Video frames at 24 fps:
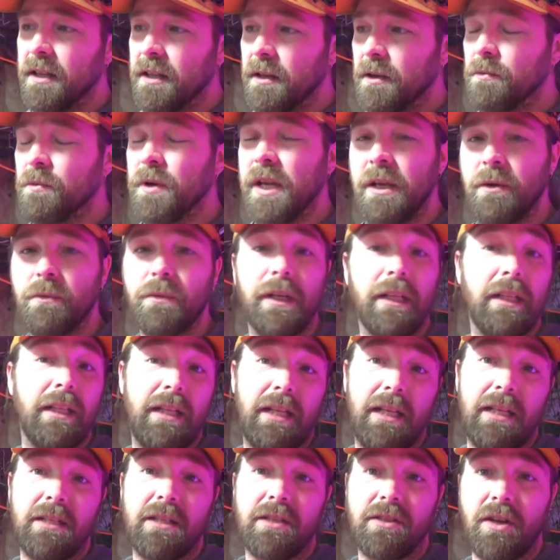that he
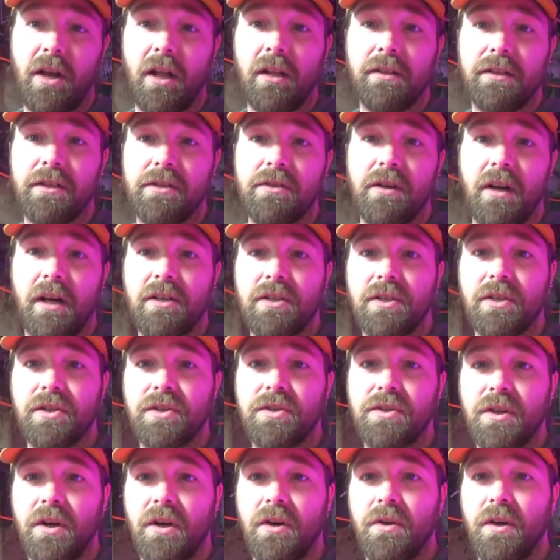really needs a solid
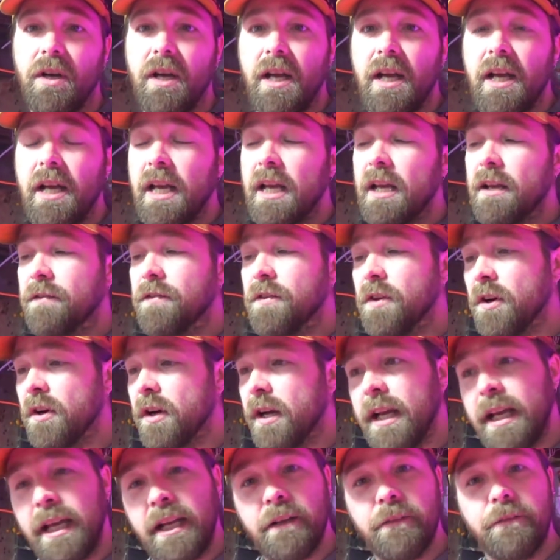structure. So if
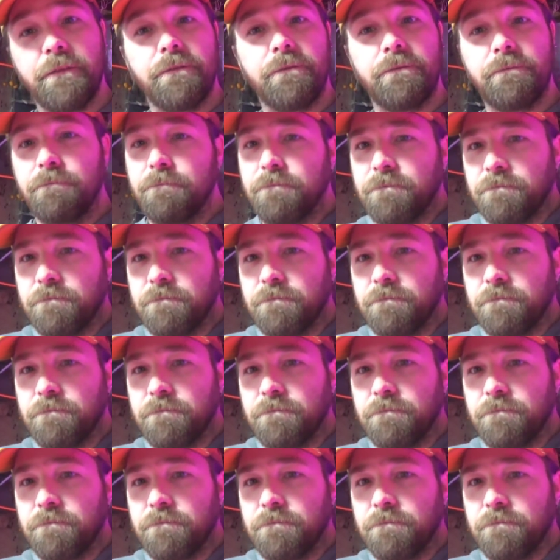you're in a,